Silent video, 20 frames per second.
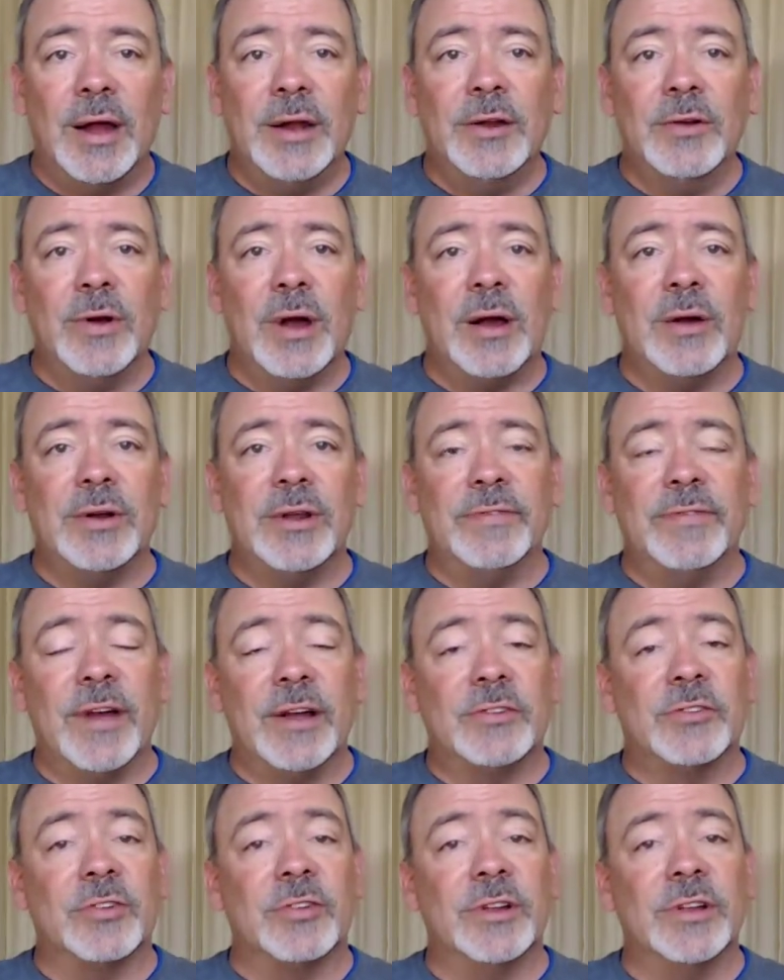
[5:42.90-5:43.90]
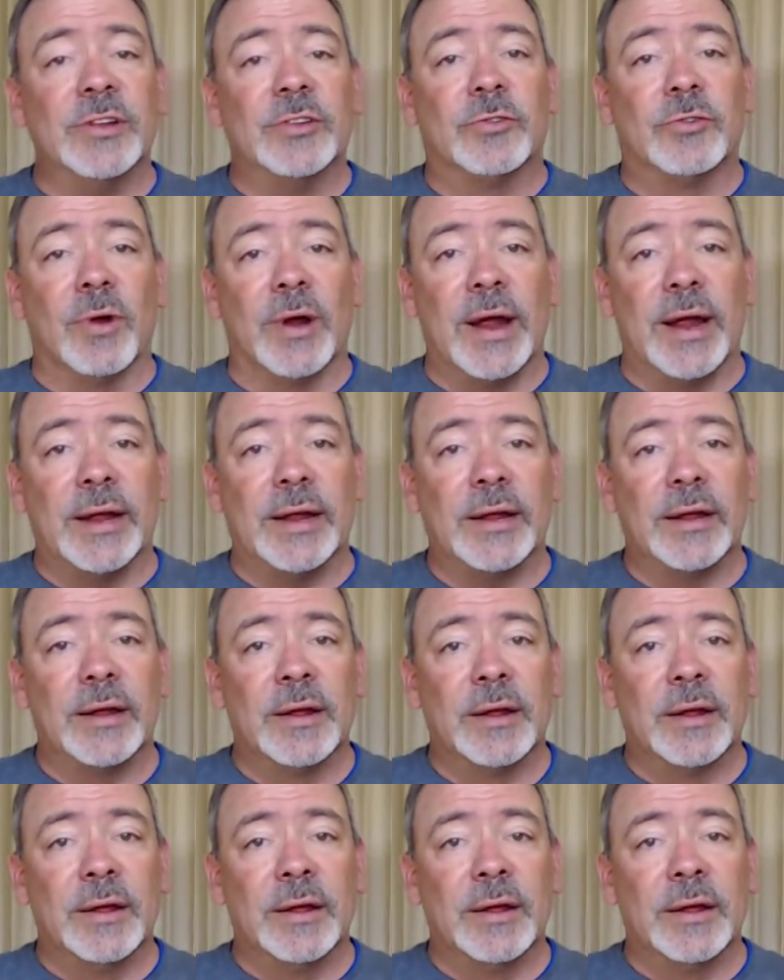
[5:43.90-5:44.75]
I knew I would eventually drink.